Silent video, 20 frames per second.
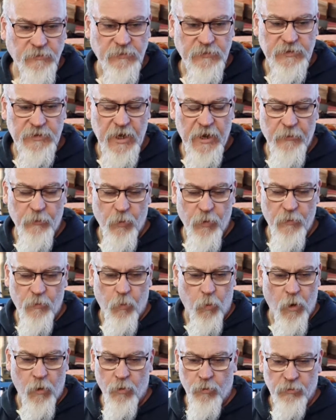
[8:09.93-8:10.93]
So
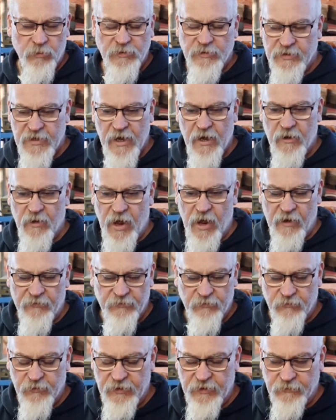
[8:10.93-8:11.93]
while we were in town,
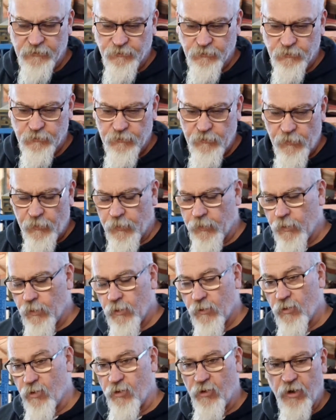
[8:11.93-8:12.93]
after we
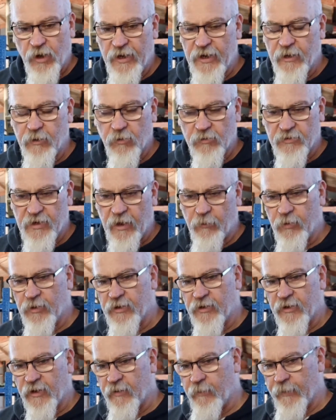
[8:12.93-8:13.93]
got her leg looked at, we
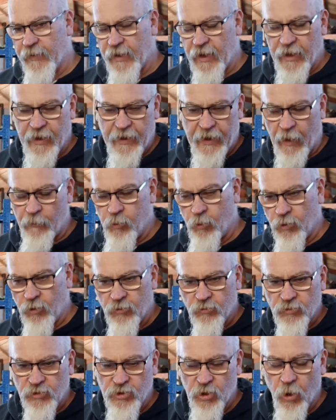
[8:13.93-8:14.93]
did a couple of
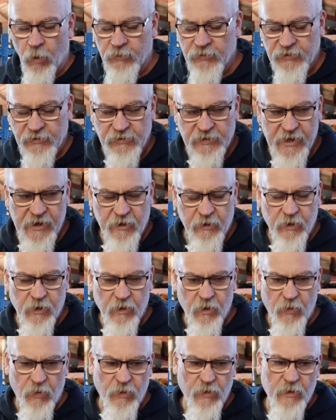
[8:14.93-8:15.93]
little jobs in town.
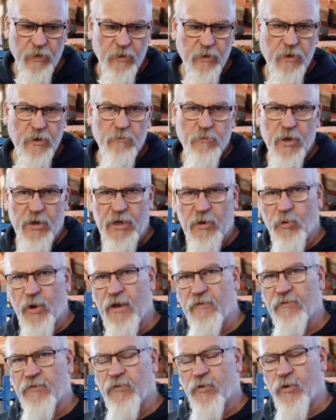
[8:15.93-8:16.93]
But yeah, we
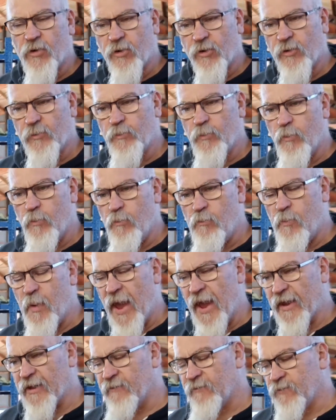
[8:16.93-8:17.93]
haven't heard
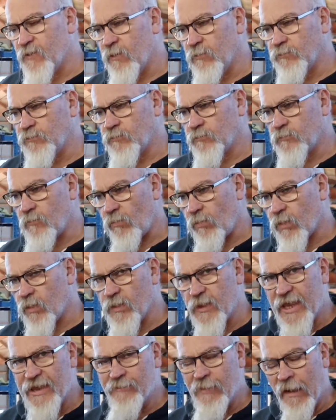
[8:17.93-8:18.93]
back from
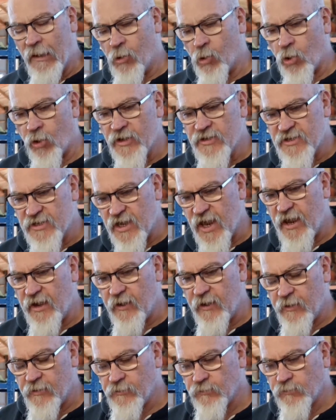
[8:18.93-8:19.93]
the MRI scan.